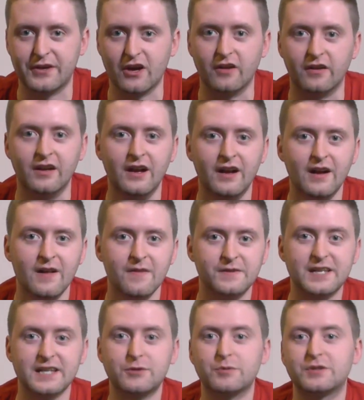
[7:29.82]
gun. The
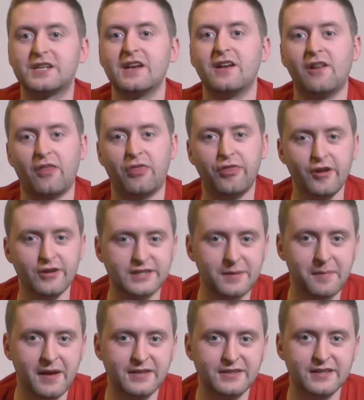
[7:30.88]
test was taken at thirty
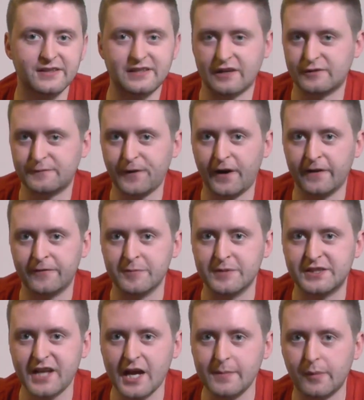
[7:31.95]
metres, I was firing from a
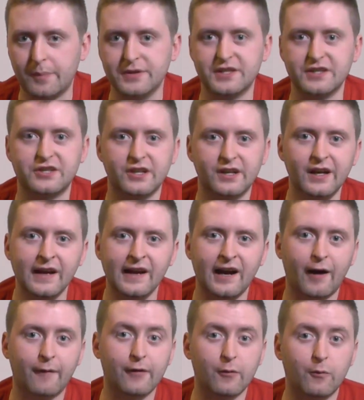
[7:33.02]
stable position,
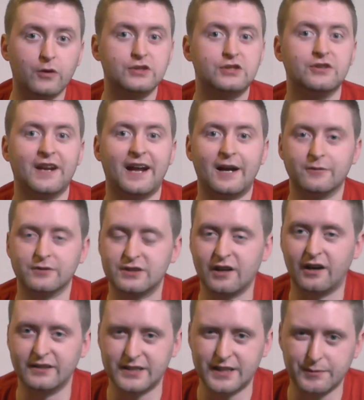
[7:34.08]
however it was done
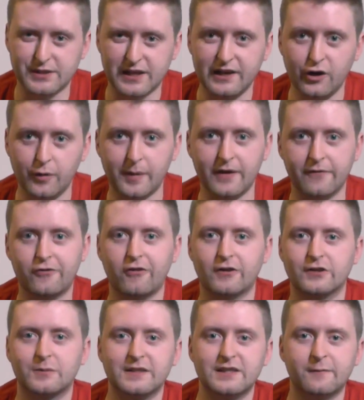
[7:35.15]
outside, so there was a little bit of
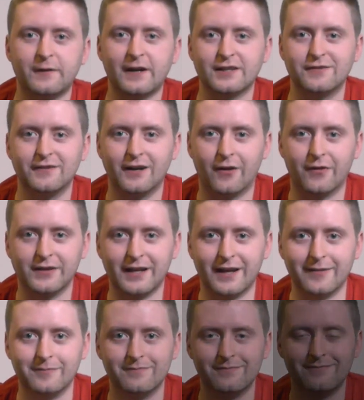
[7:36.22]
crosswind to factor in on the
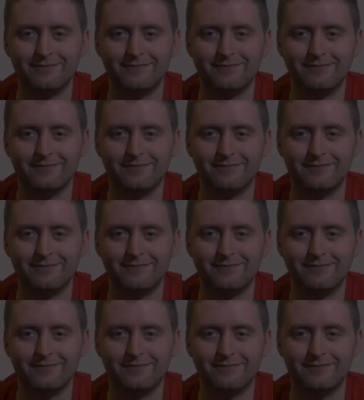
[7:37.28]
day.